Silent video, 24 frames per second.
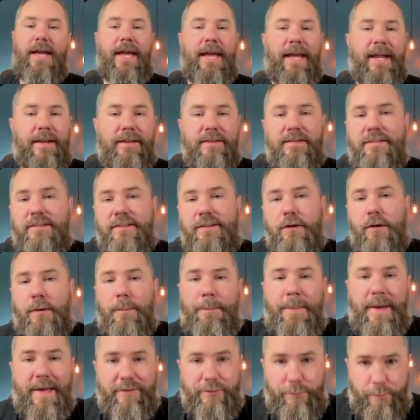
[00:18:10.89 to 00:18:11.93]
It is still
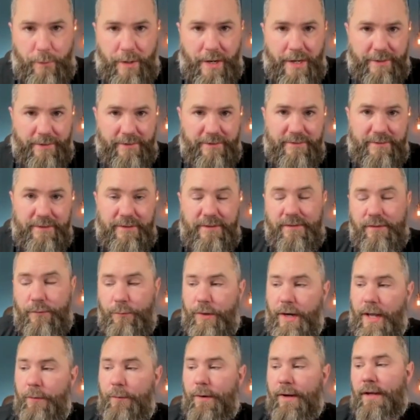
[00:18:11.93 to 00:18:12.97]
best practices. And
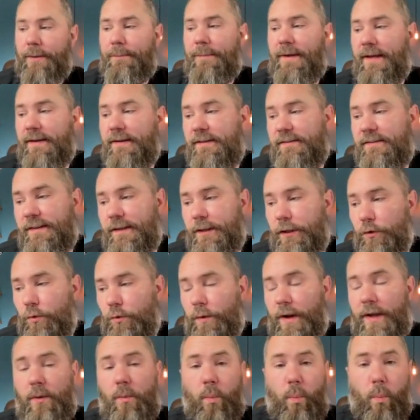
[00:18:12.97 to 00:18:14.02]
what I recommend is that you
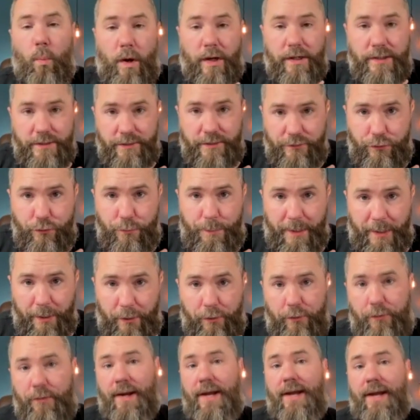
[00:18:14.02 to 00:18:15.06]
write 1 to 2
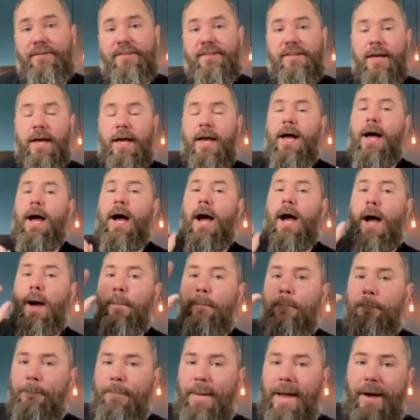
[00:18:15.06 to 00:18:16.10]
paragraphs
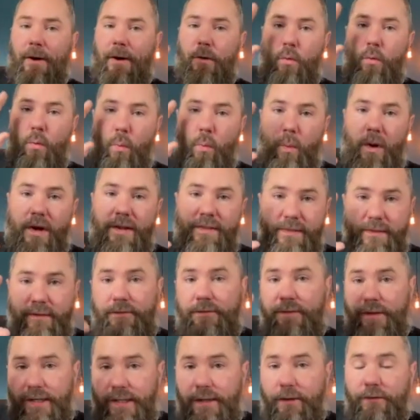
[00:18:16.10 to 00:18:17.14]
about what the
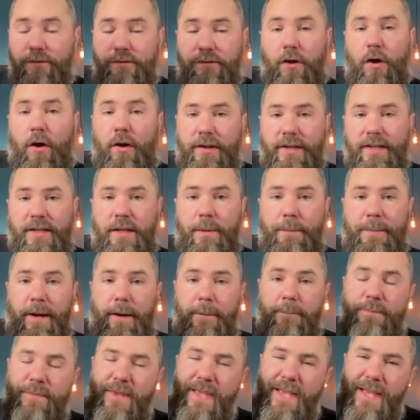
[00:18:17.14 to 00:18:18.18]
video is talking
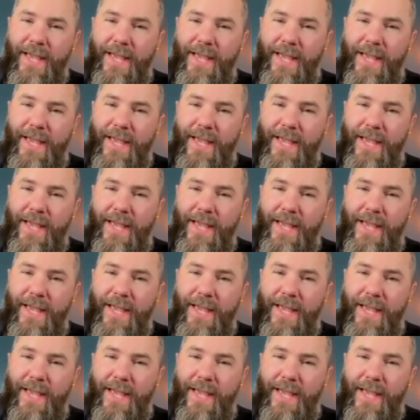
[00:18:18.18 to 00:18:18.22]
about,